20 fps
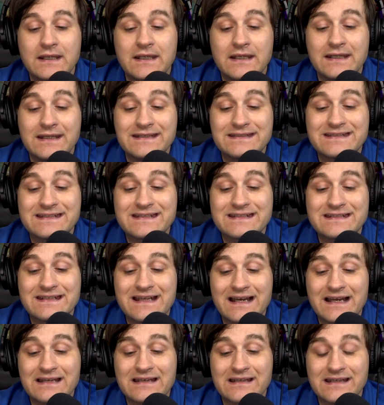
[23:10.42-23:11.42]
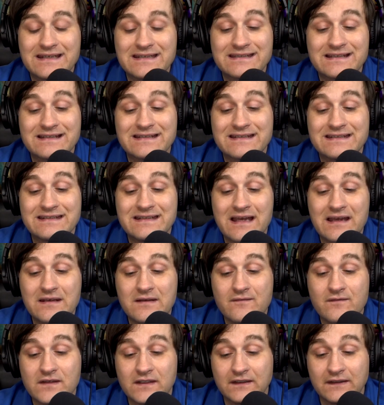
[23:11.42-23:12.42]
It does none
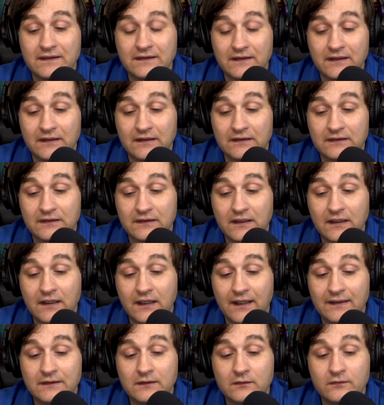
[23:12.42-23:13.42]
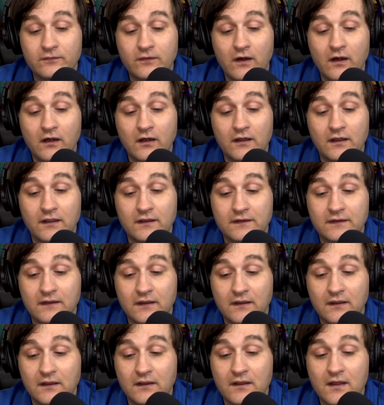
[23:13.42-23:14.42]
of these things, and so far as
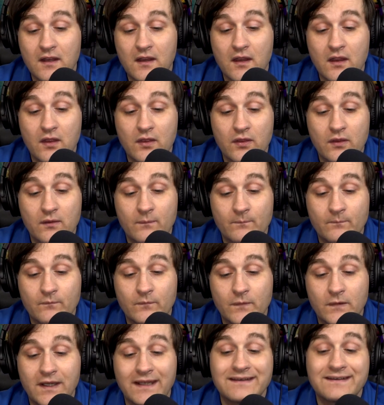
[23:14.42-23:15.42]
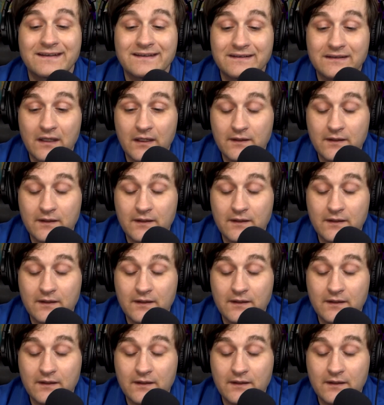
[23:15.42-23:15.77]
wages